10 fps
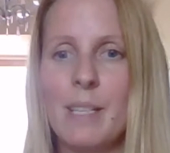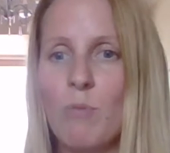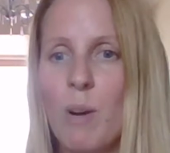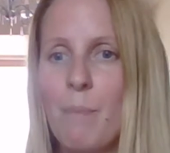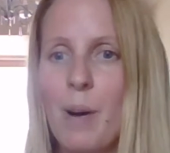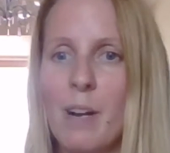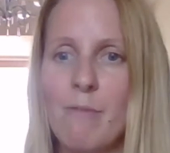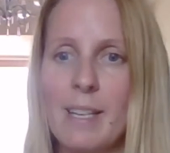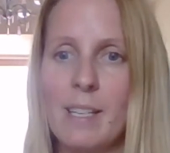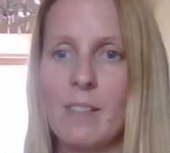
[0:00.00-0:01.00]
is run by a
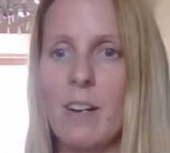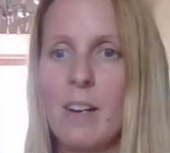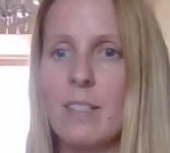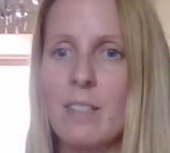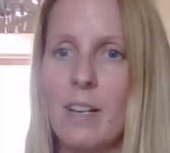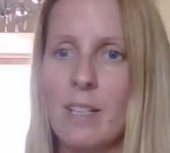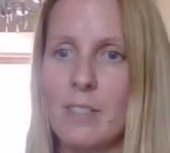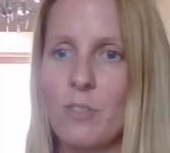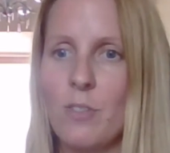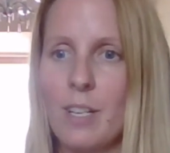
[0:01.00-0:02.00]
recognised
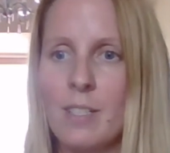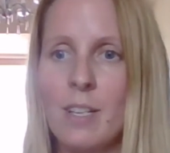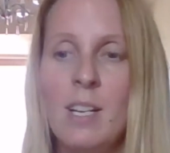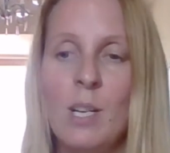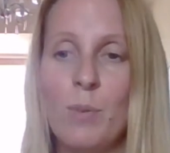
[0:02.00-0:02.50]
science trust,